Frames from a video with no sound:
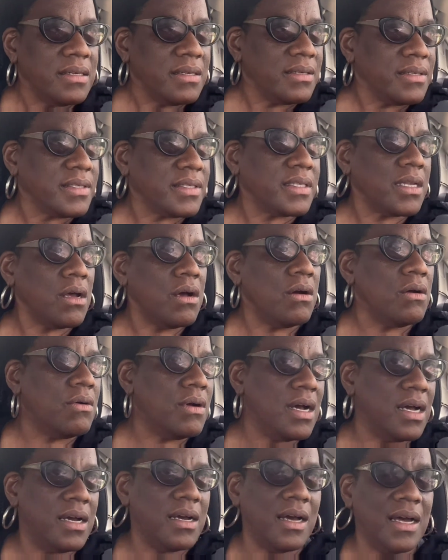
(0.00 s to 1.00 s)
So
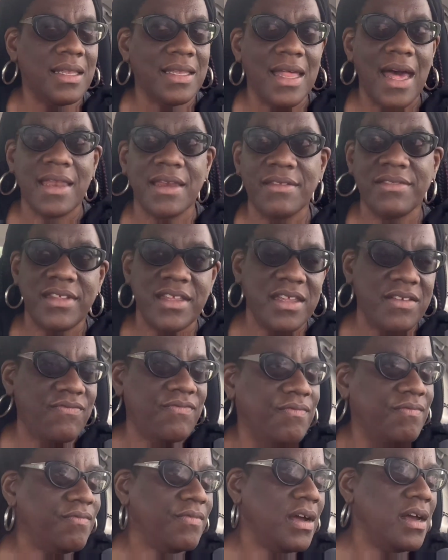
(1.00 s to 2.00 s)
a lot of the
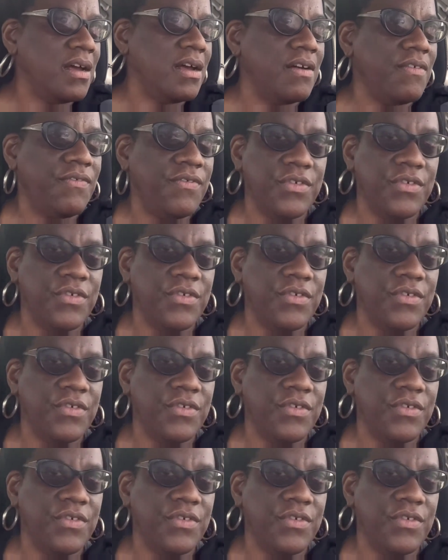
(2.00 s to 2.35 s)
uh,